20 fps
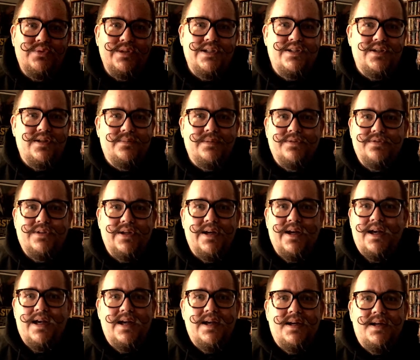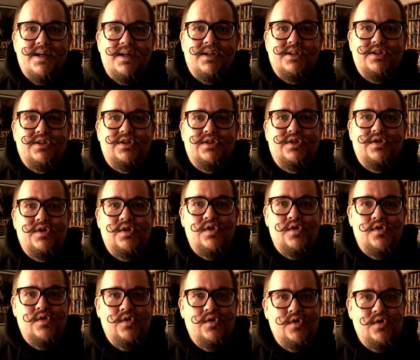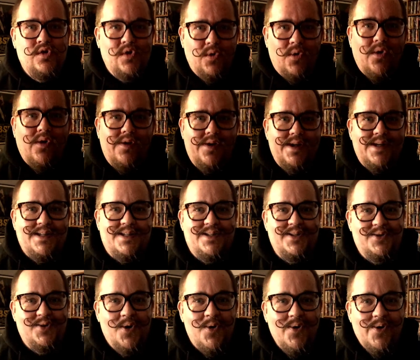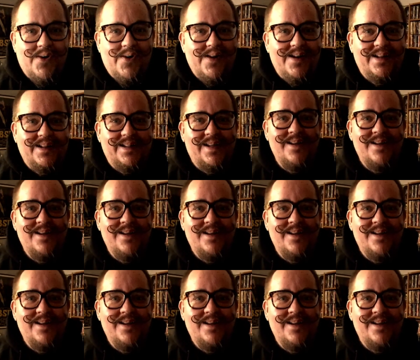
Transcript: with some of the goriest gore,